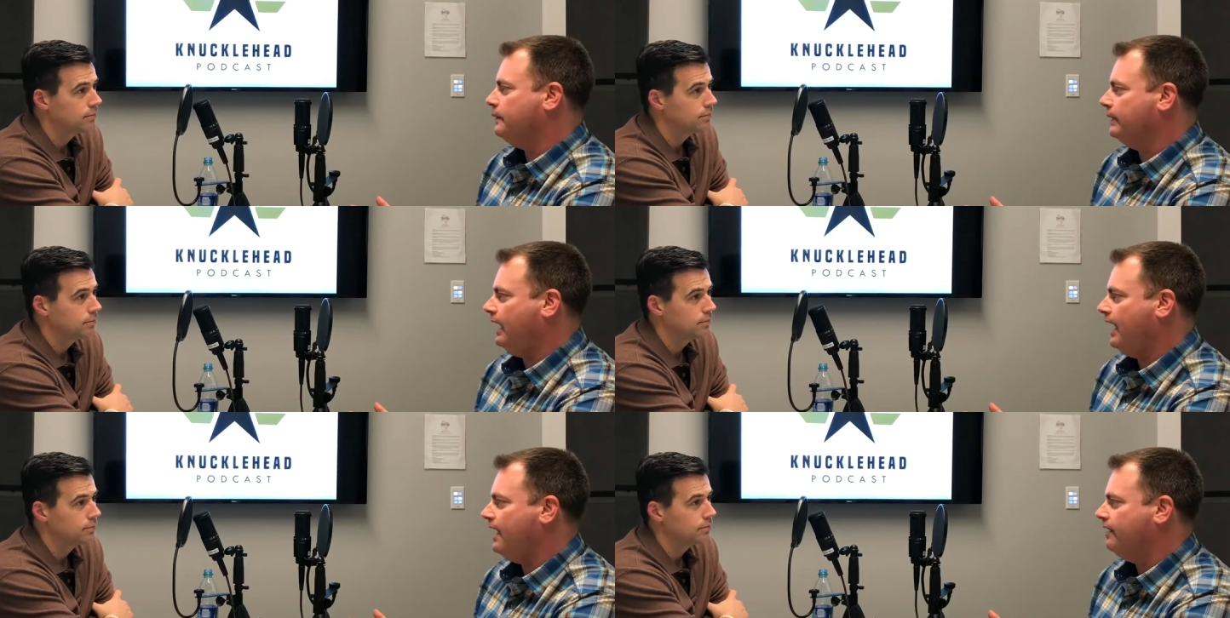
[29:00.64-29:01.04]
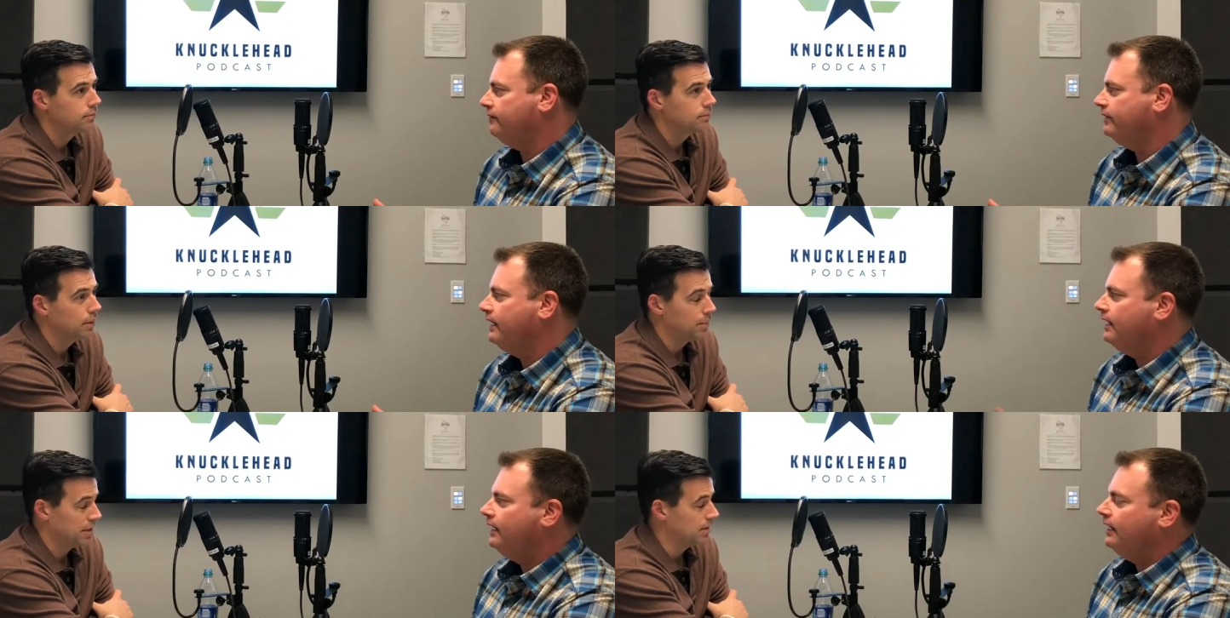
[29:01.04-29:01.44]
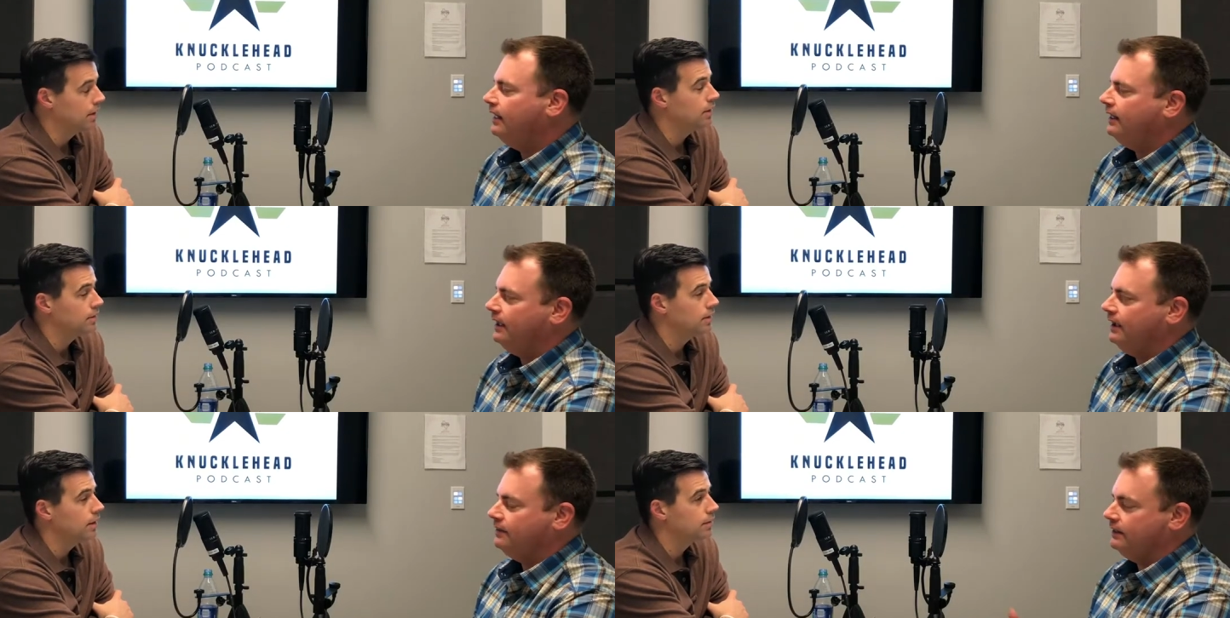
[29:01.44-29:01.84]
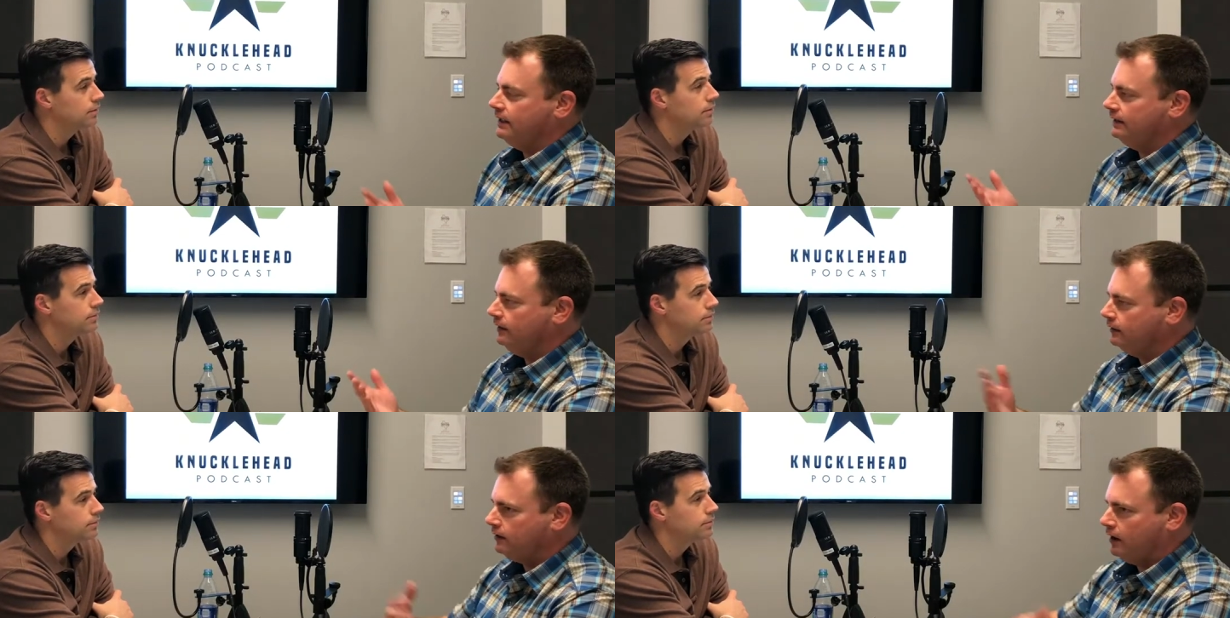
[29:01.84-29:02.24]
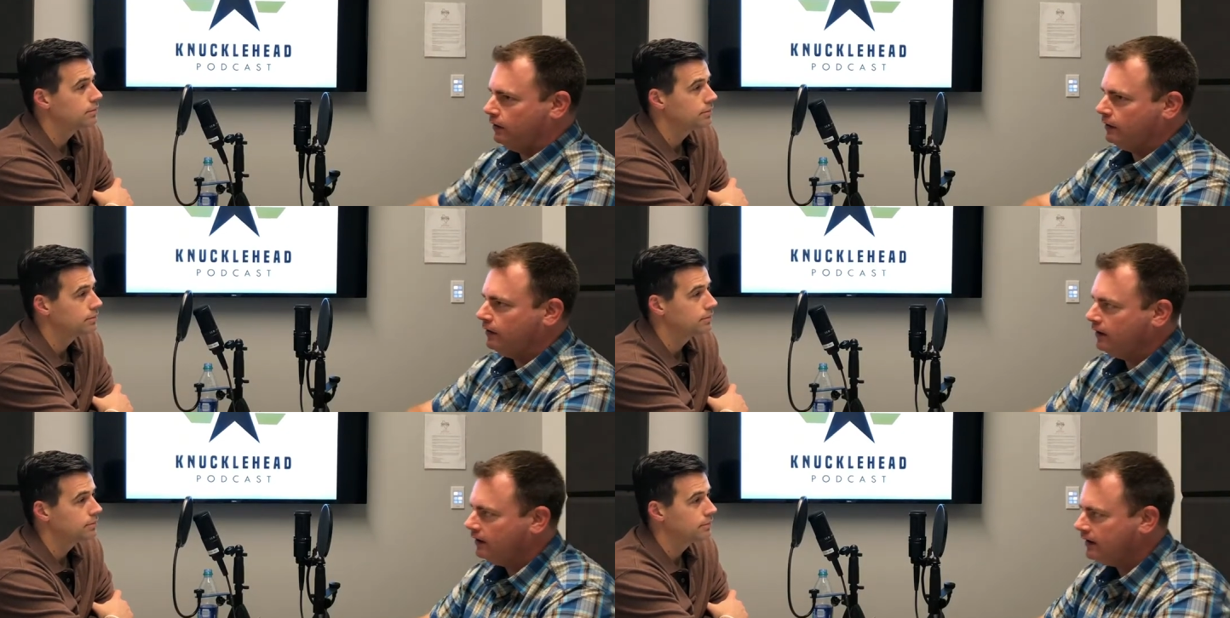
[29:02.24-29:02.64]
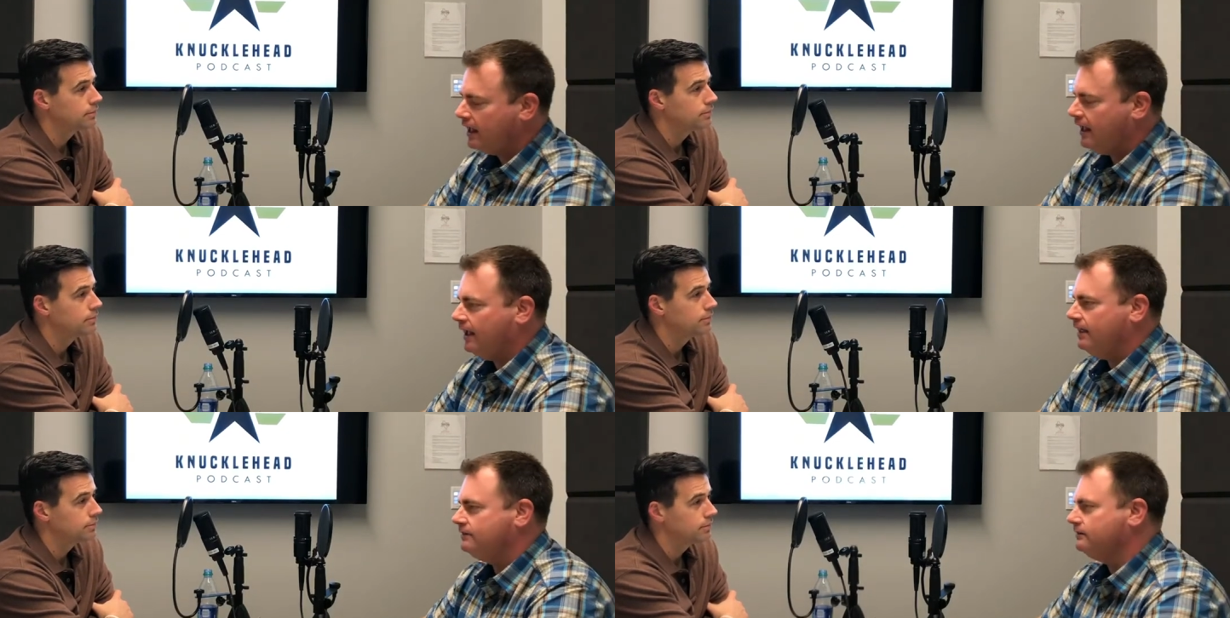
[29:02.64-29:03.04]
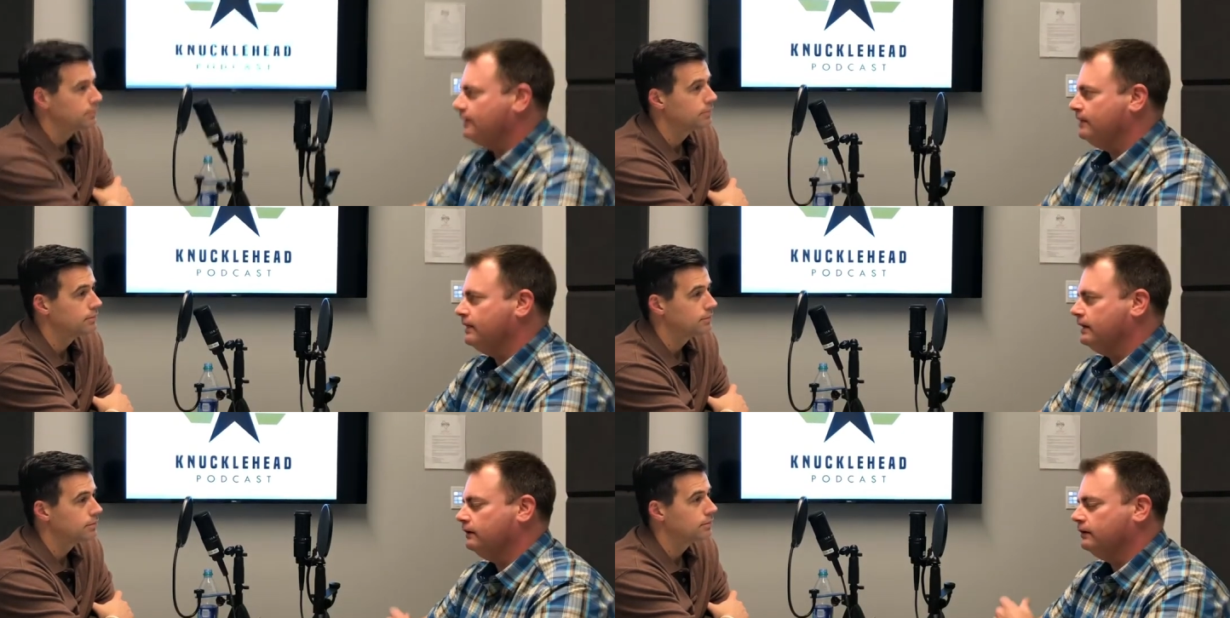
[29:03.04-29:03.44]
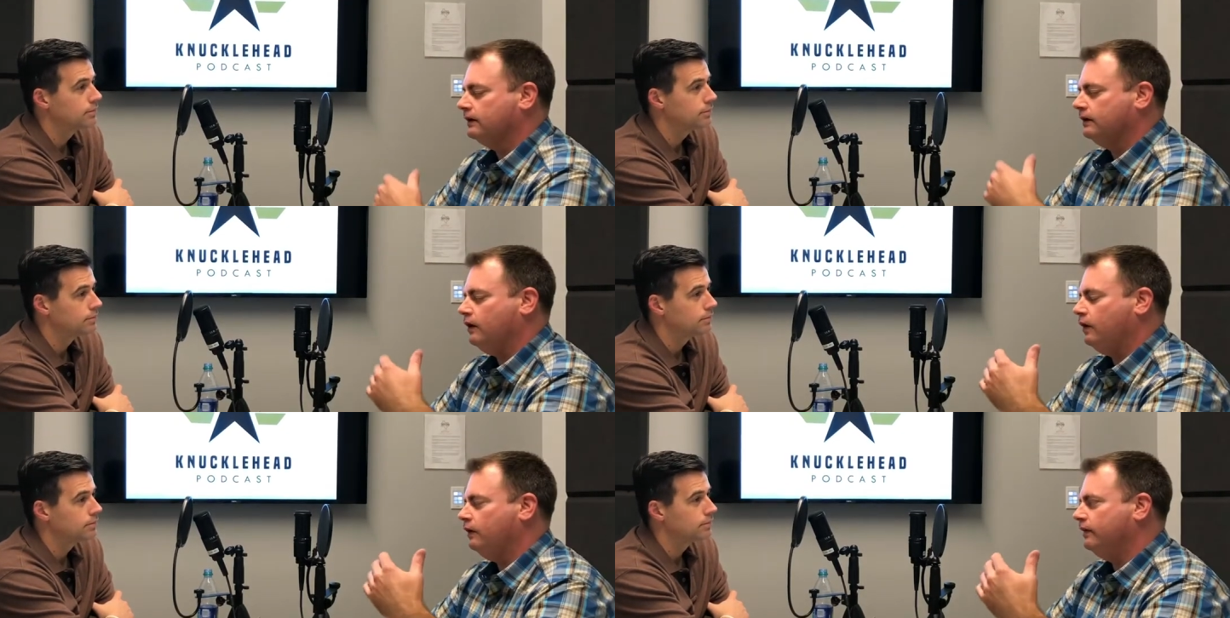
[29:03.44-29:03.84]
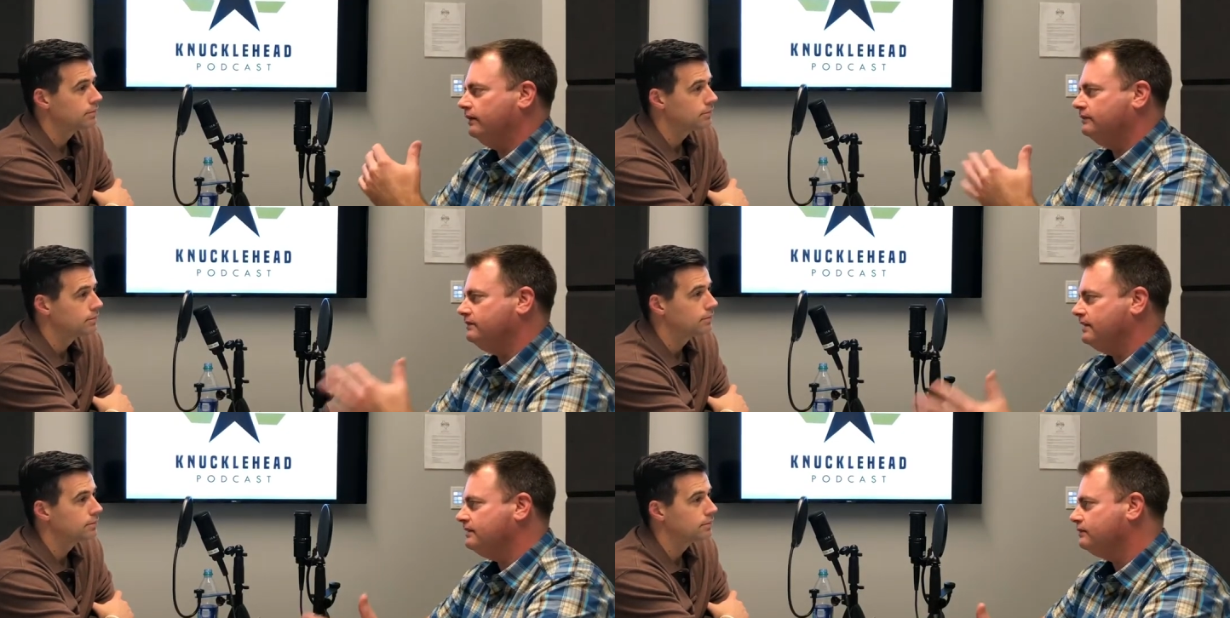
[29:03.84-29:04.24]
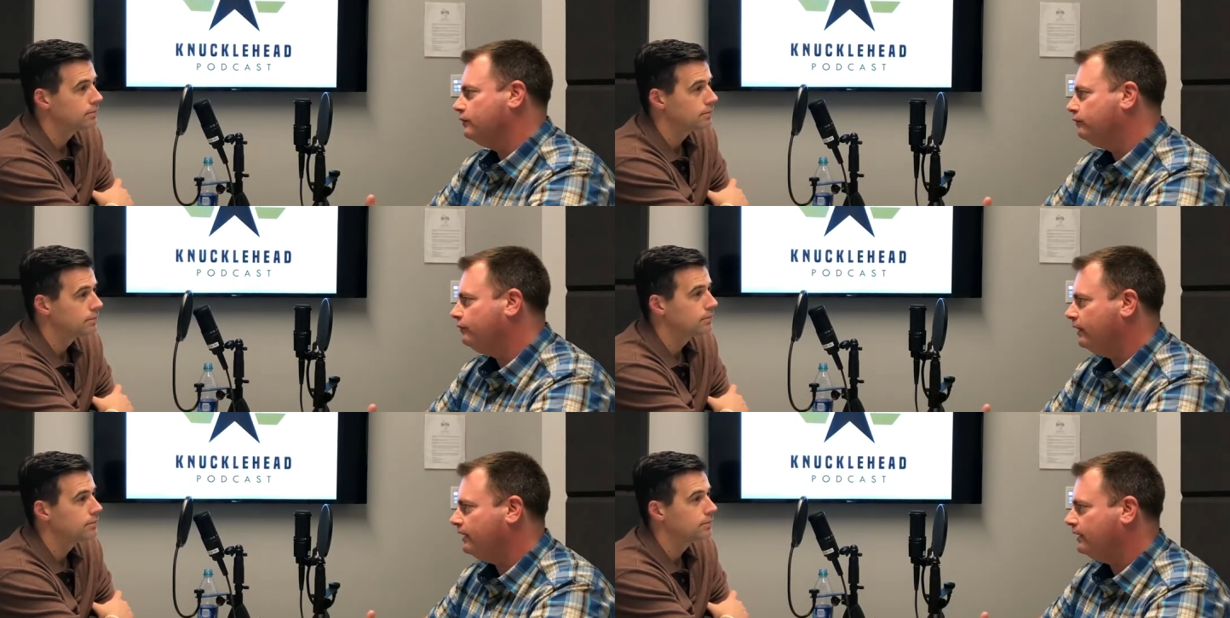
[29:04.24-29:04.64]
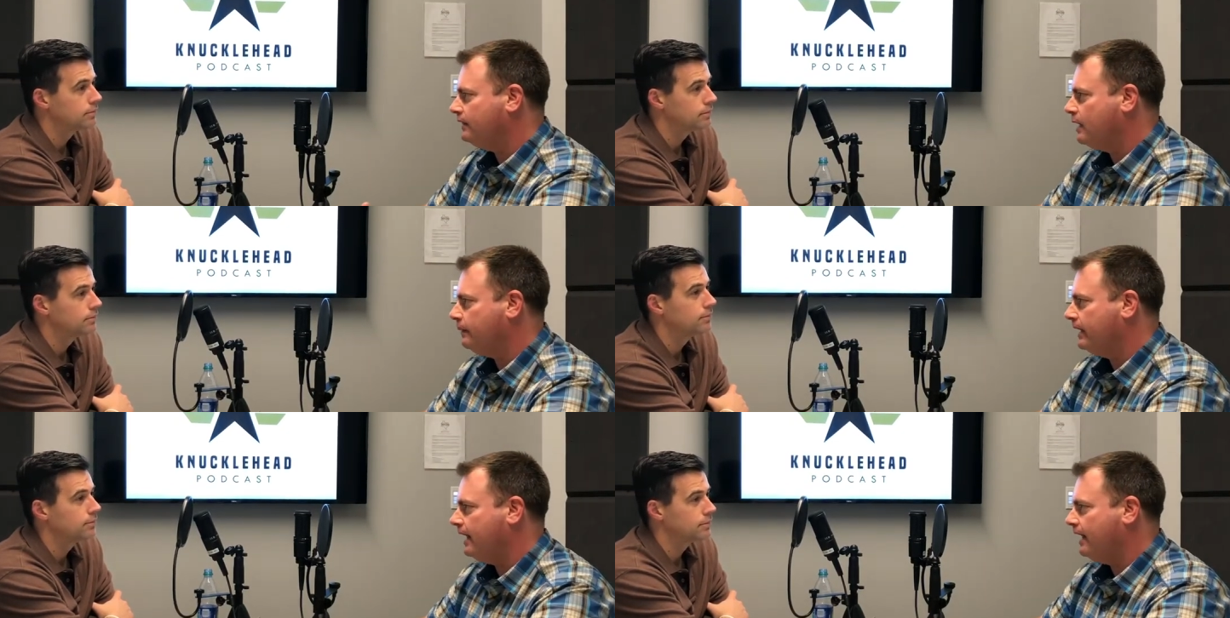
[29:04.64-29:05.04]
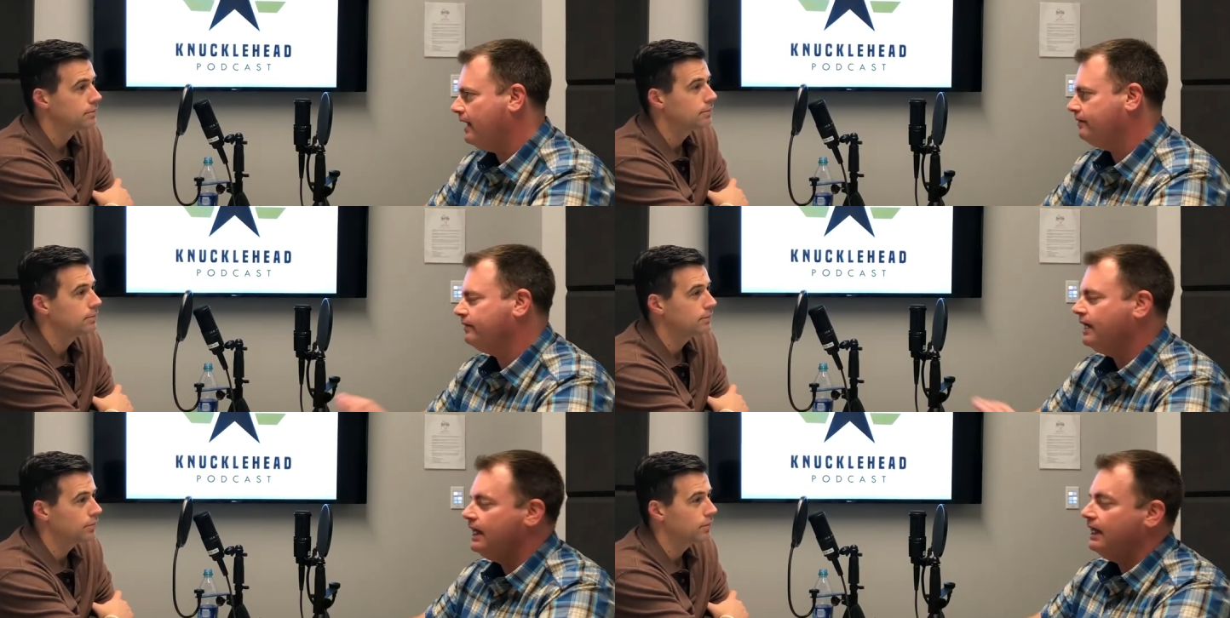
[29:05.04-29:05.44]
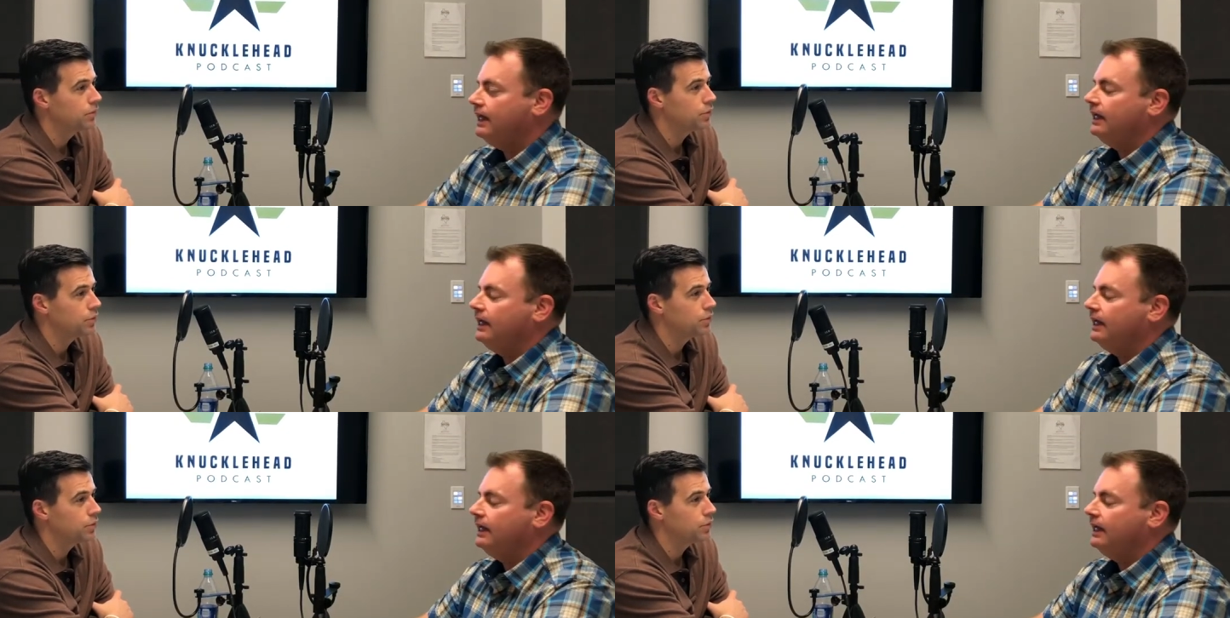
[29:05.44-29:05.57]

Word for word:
Speaker 1: that we have. That makes sense. And then you look at all the hurricanes, and then you look at all the seasonal flooding that we have.